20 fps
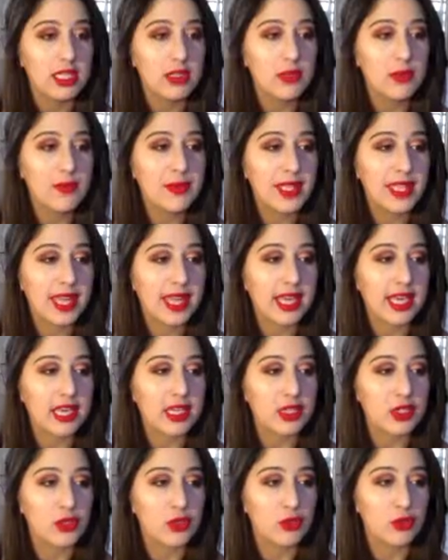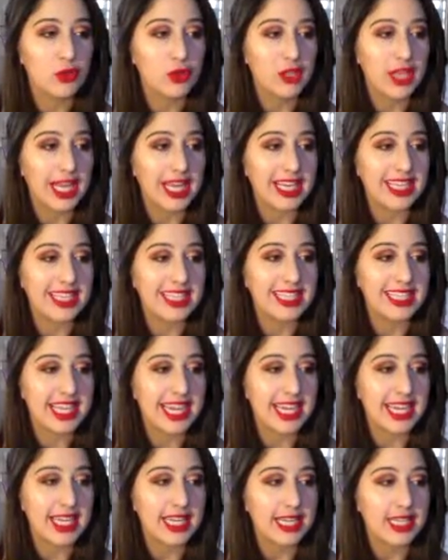This would be like a social
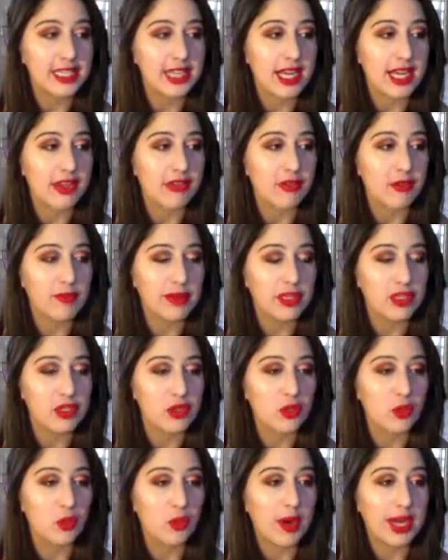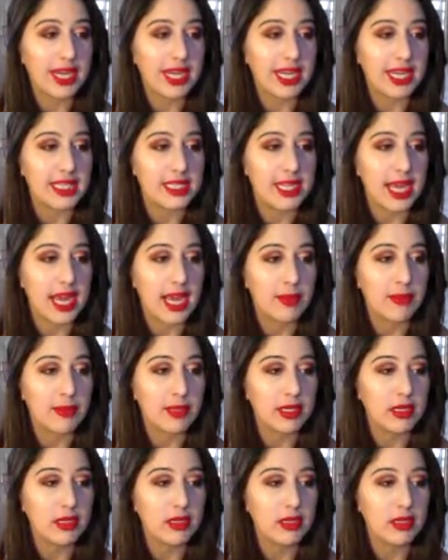anxiety attack for me just waiting to
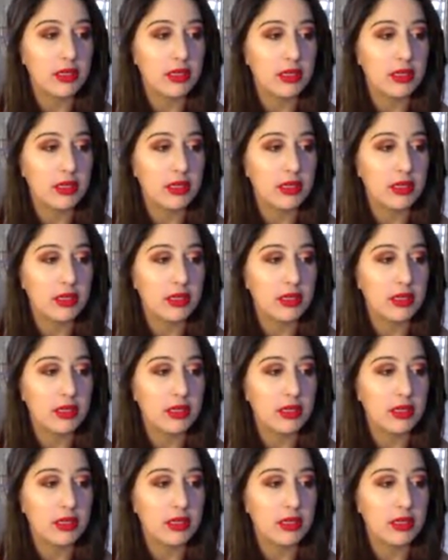happen.